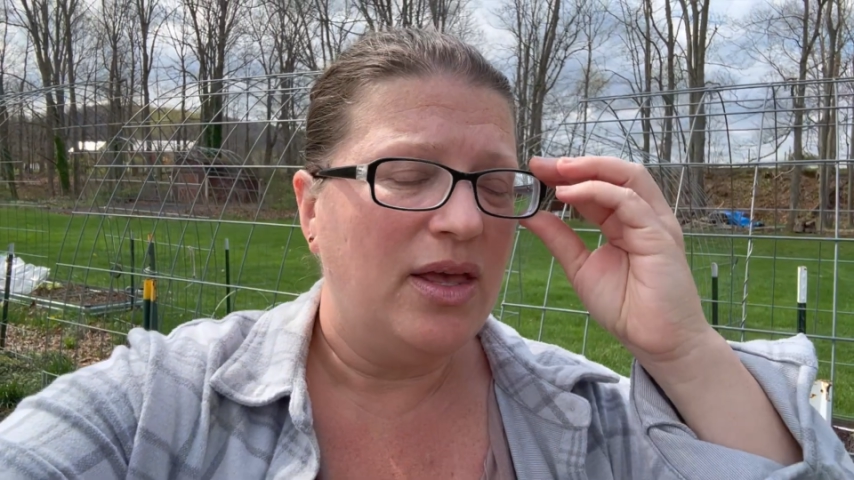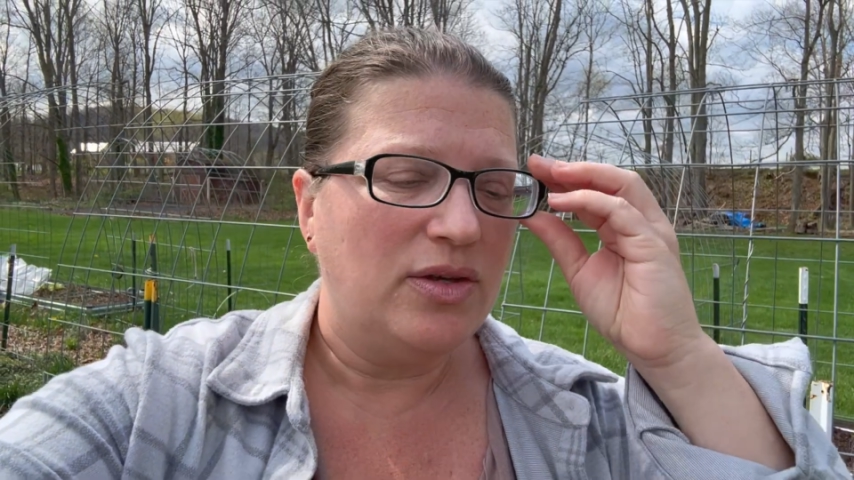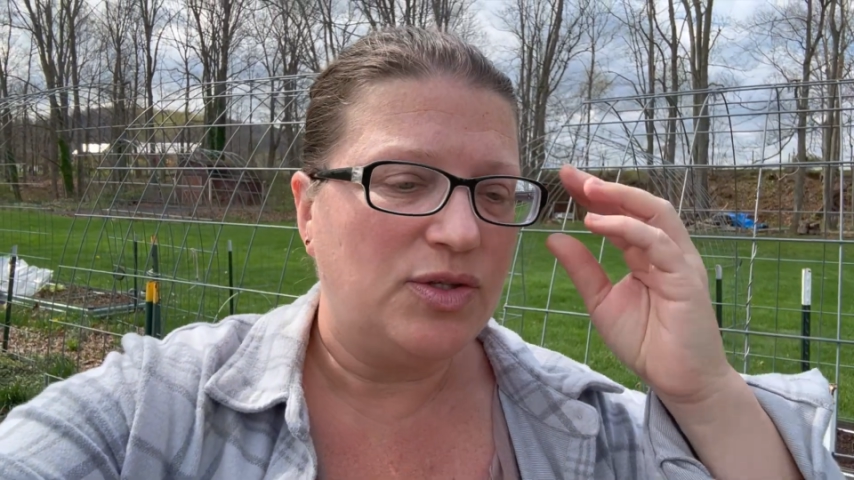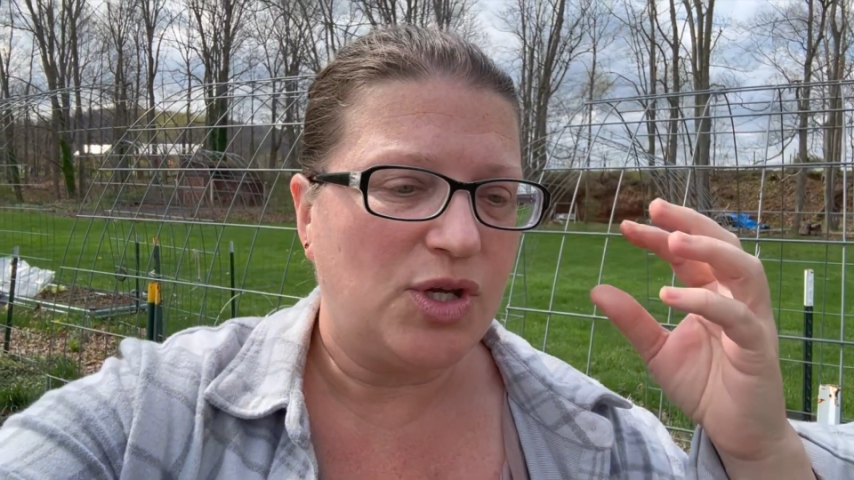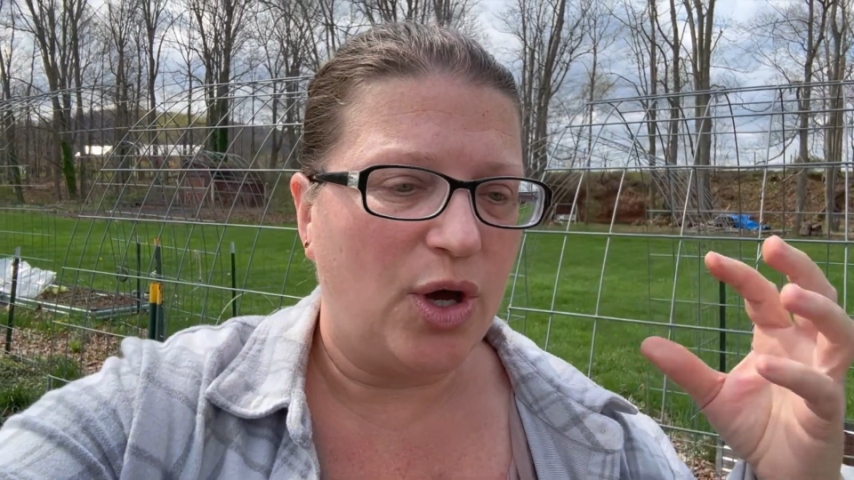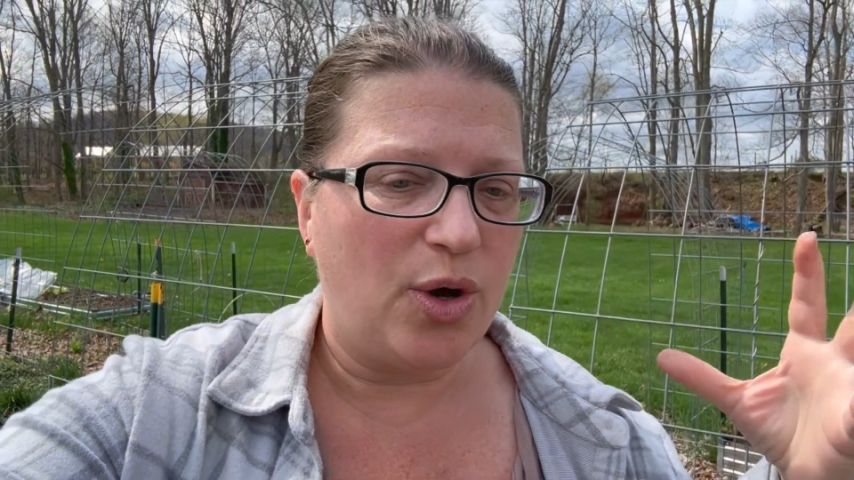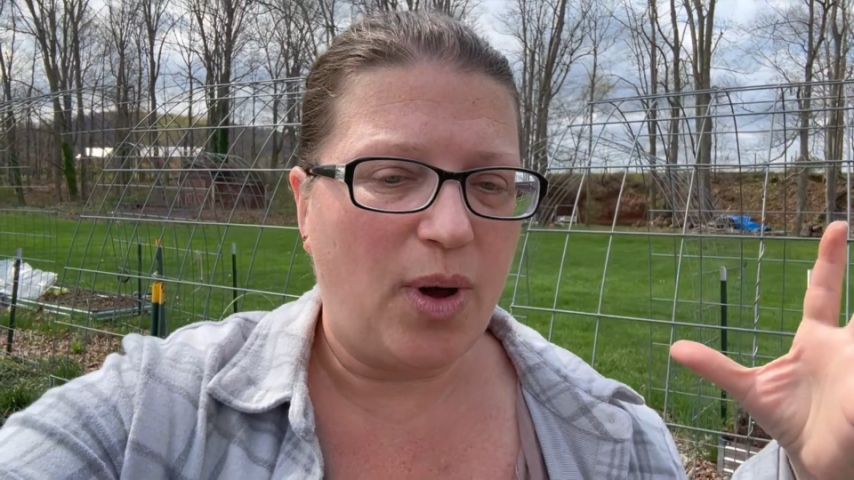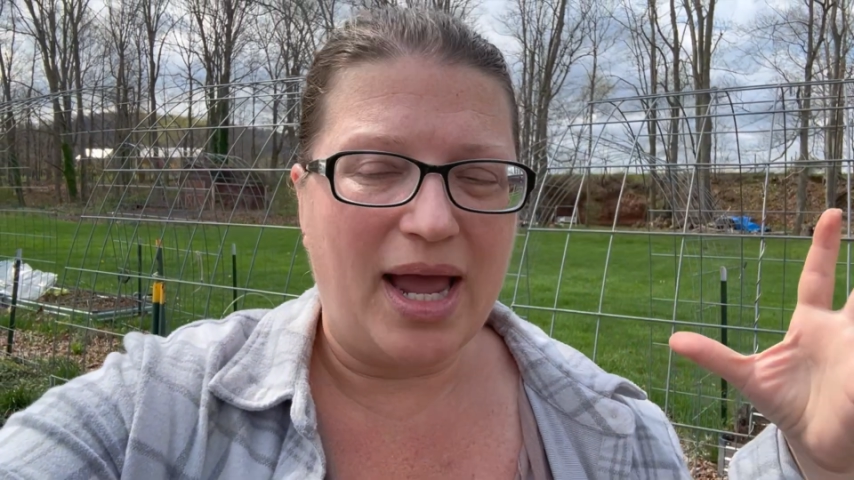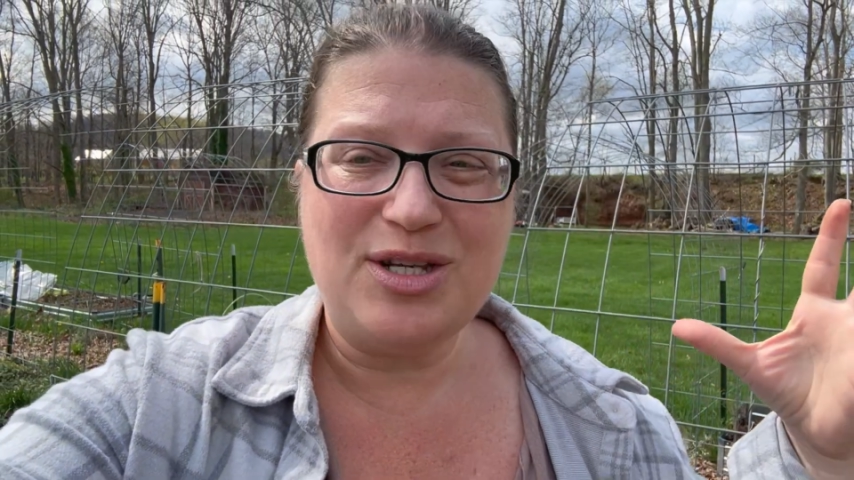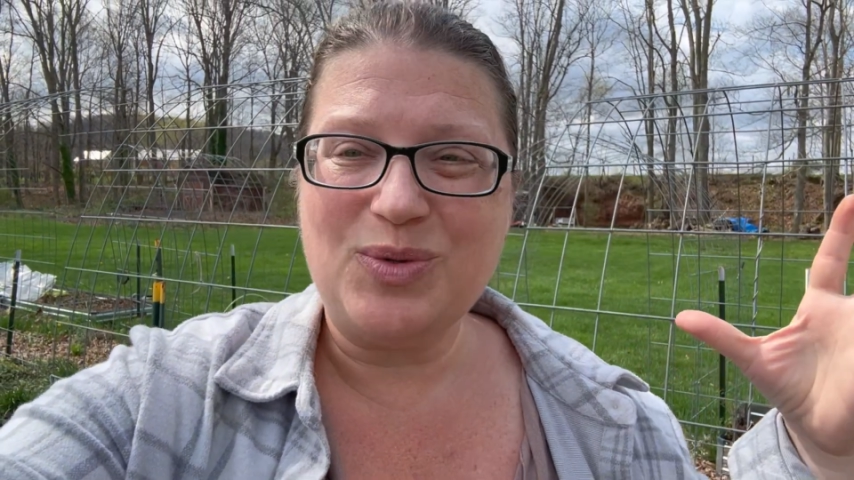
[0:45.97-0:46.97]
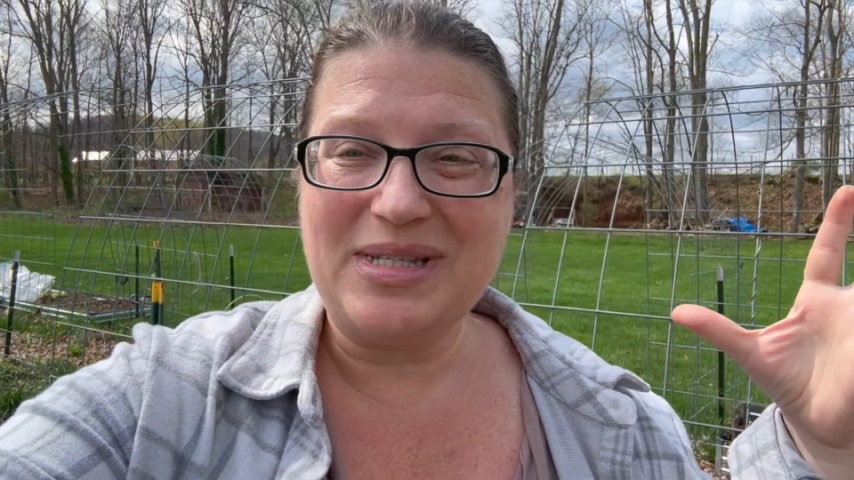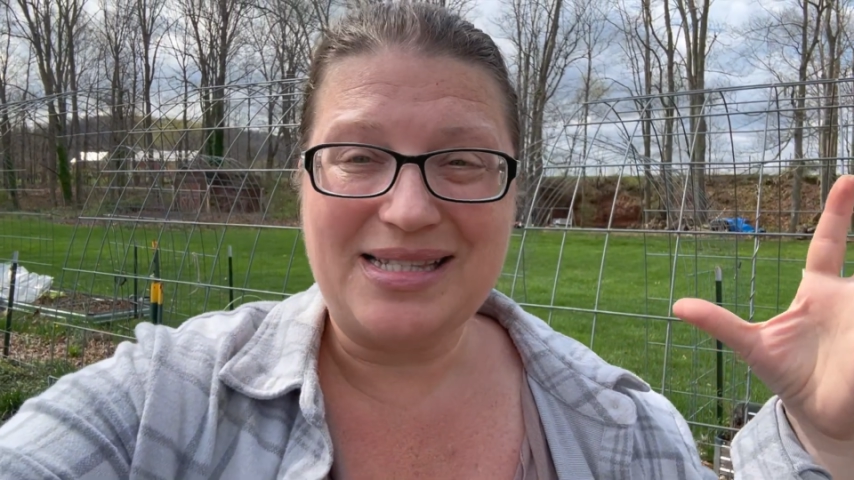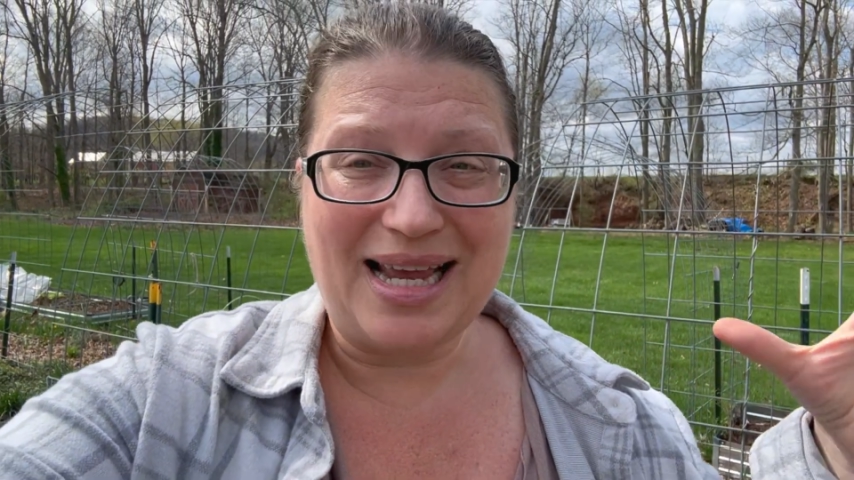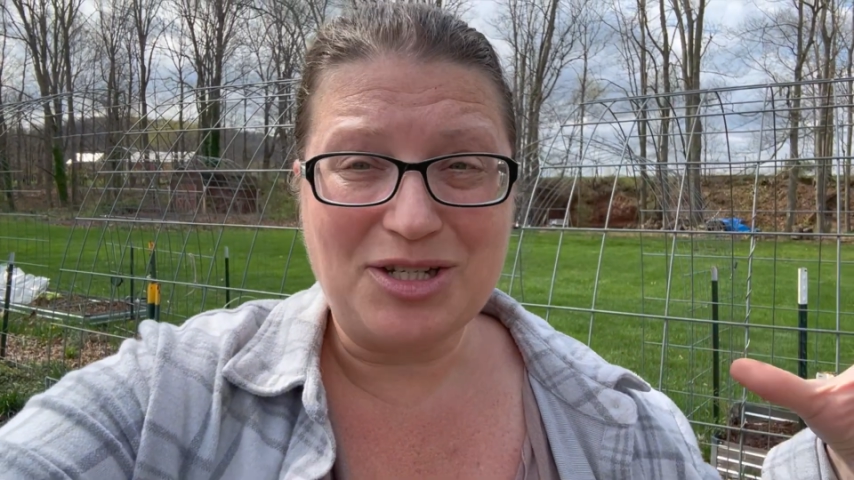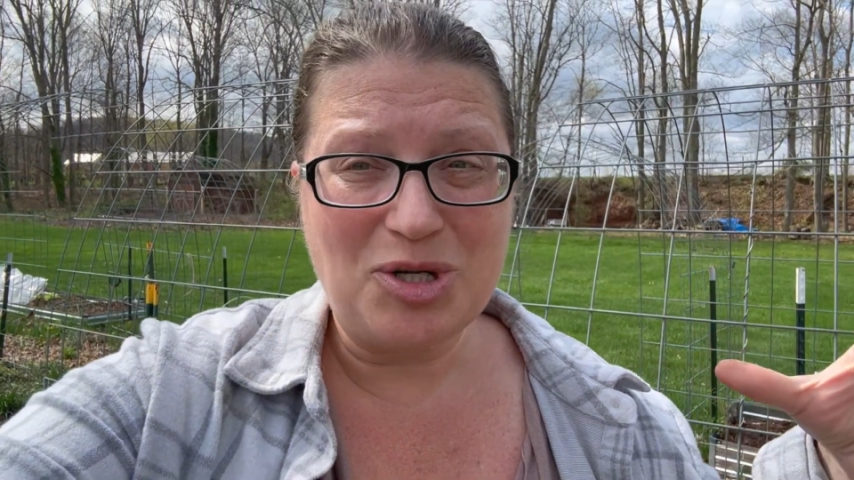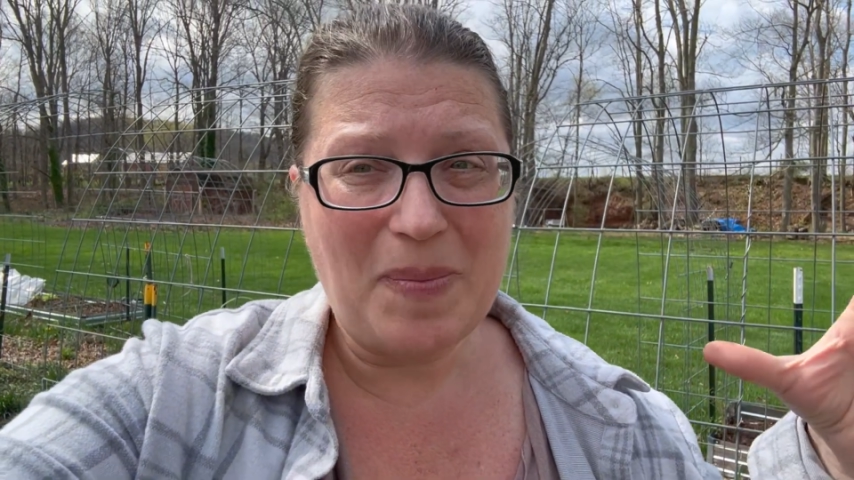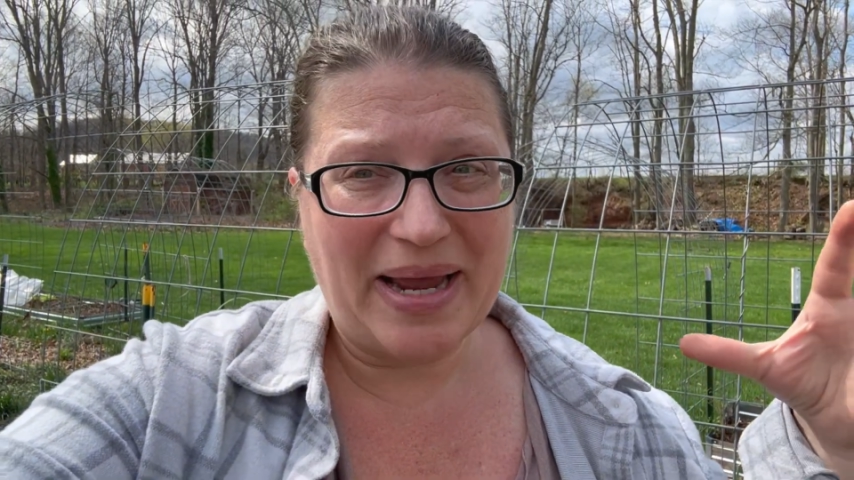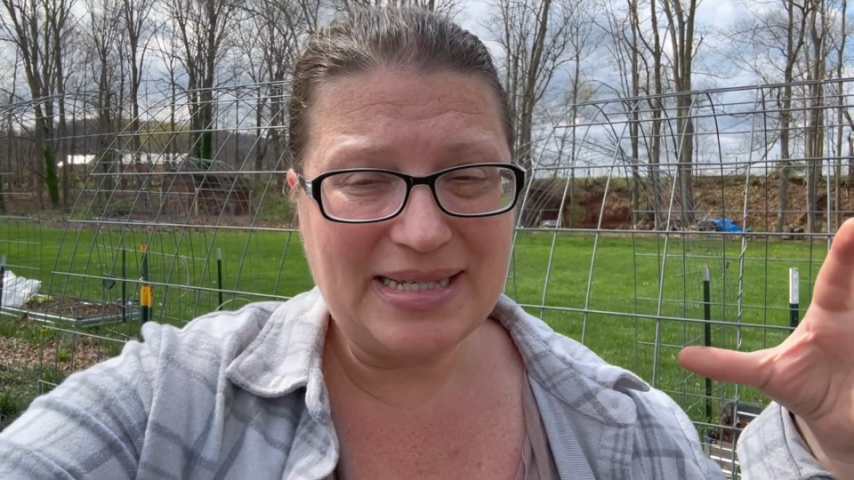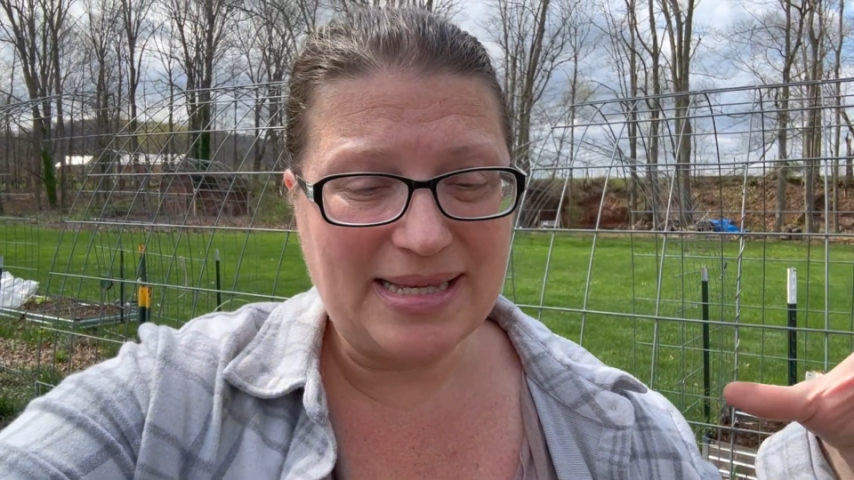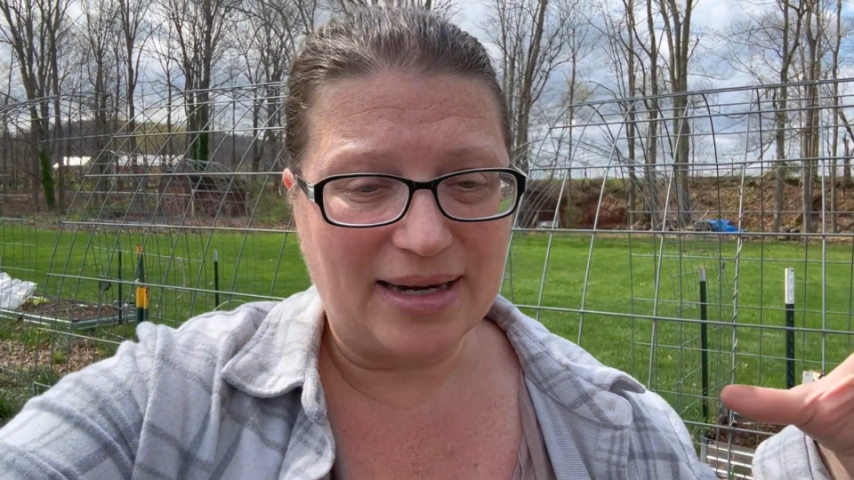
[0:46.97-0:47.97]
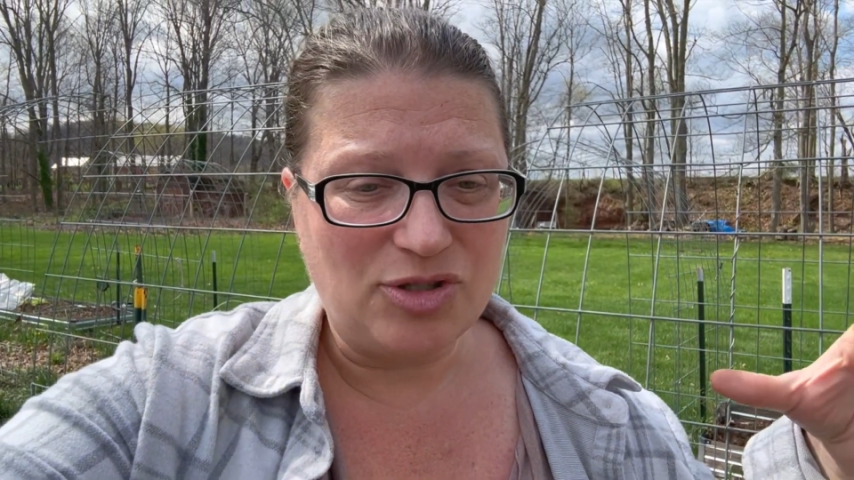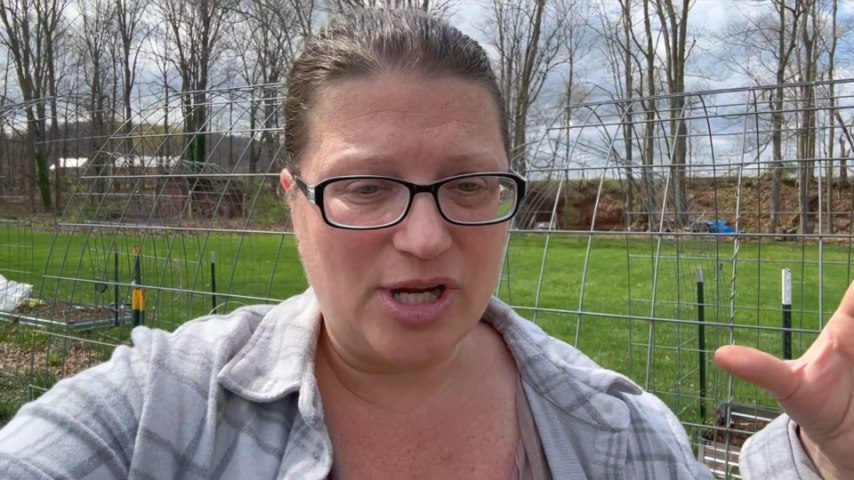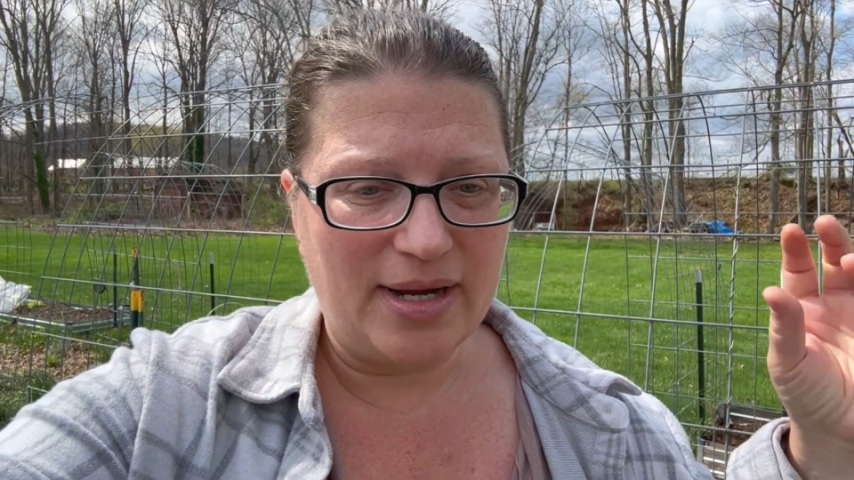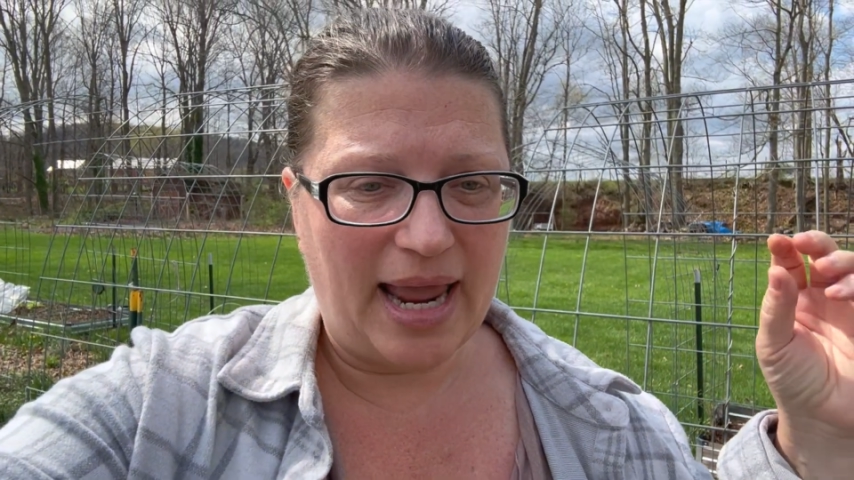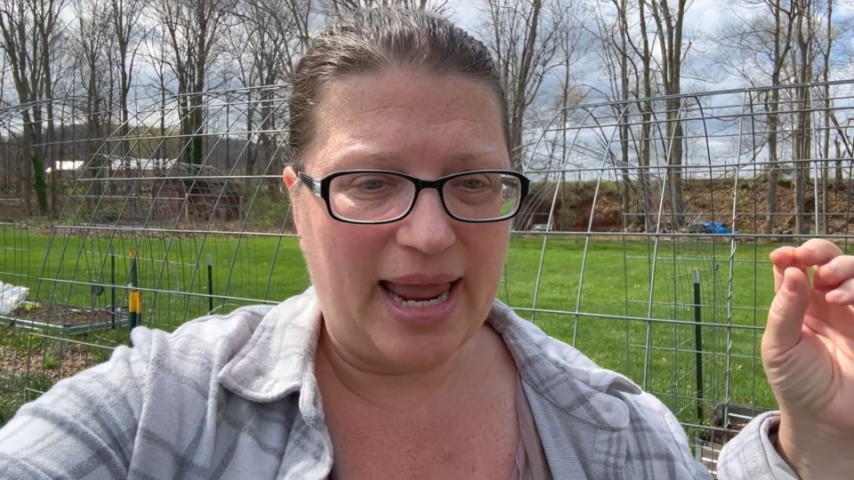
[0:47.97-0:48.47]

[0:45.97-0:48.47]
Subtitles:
So I do it section by section